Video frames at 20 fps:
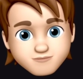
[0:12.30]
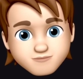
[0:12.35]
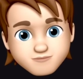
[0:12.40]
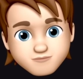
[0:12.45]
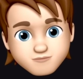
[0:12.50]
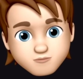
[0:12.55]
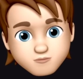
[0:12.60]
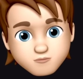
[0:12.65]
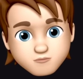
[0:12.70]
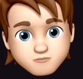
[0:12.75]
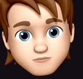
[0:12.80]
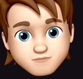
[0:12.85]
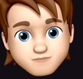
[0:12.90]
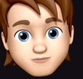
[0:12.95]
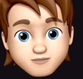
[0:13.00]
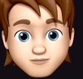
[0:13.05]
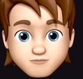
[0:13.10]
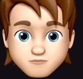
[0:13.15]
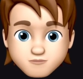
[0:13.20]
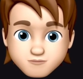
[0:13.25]
So
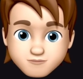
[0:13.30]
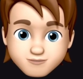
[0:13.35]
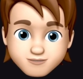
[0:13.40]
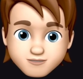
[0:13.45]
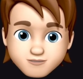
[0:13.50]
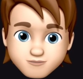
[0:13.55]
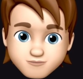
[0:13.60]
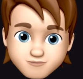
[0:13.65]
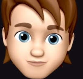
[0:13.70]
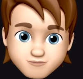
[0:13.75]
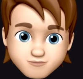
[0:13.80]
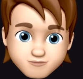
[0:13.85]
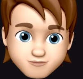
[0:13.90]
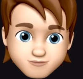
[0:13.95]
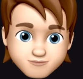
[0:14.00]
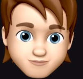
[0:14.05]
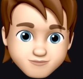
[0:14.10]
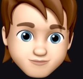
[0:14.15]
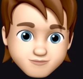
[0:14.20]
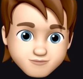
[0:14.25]
fire up
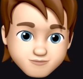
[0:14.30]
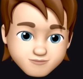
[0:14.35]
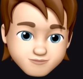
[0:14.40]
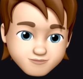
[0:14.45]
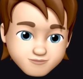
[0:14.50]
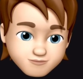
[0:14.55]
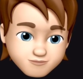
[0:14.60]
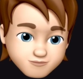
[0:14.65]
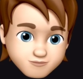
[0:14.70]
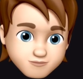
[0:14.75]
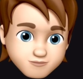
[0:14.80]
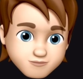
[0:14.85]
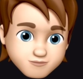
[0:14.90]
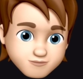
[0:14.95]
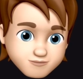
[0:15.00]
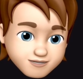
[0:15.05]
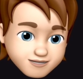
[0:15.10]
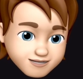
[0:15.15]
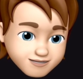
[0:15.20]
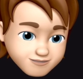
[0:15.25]
Sownata
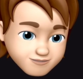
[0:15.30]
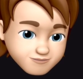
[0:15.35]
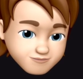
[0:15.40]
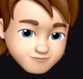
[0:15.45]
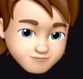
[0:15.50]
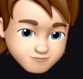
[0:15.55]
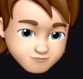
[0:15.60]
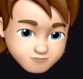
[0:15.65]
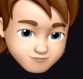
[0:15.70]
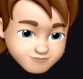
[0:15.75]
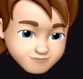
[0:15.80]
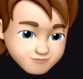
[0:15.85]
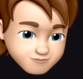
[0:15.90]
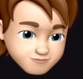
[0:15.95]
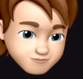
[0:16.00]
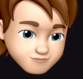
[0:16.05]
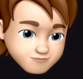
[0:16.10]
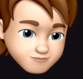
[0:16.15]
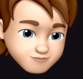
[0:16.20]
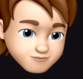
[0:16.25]
and switch
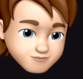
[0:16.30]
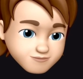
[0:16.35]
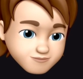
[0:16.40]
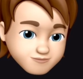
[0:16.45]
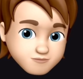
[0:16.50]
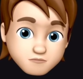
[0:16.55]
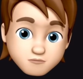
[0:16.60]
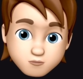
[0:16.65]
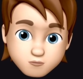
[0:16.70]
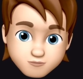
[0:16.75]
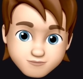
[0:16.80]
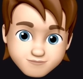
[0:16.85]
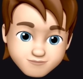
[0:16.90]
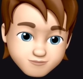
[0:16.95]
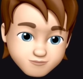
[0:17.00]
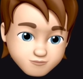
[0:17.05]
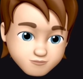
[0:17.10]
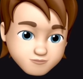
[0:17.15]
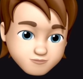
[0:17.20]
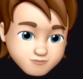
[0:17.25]
to the import
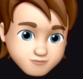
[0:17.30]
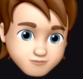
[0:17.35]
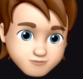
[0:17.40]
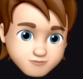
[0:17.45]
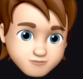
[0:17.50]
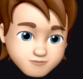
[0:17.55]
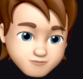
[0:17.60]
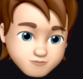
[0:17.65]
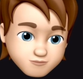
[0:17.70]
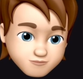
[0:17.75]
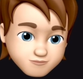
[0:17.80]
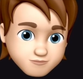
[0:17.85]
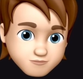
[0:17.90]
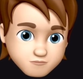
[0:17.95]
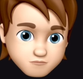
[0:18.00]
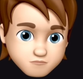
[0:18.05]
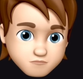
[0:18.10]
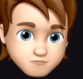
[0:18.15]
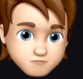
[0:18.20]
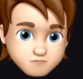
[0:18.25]
view in the
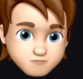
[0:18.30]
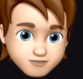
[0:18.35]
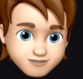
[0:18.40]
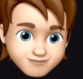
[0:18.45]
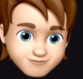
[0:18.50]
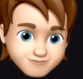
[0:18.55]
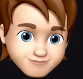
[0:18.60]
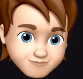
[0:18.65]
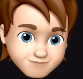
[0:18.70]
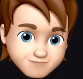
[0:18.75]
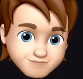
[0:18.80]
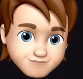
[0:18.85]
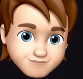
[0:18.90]
bottom right.